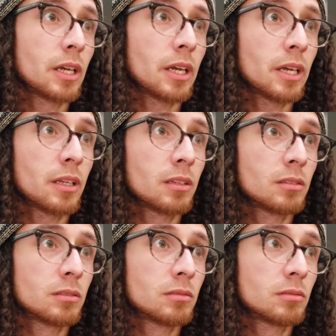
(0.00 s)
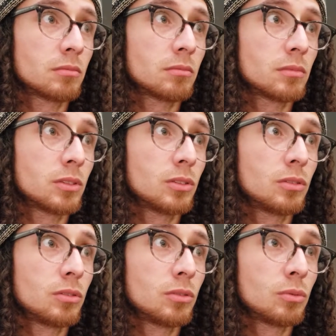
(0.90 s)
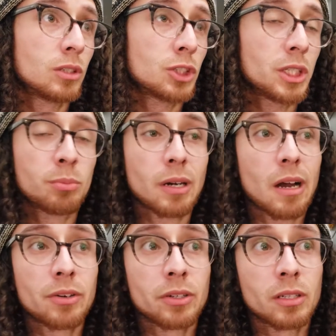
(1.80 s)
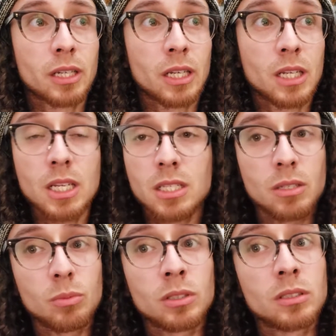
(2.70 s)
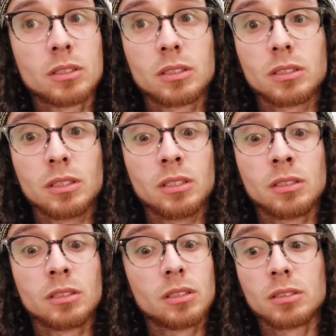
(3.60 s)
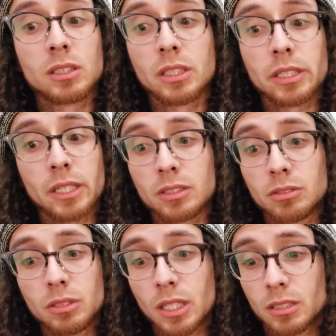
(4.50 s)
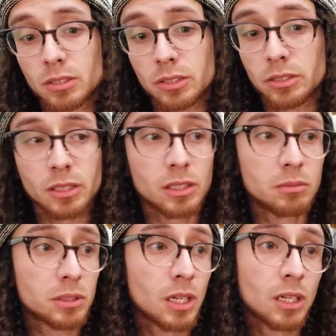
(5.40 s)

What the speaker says: doing a cheap route or getting easy wins in Guilty Gear as you can in certain games.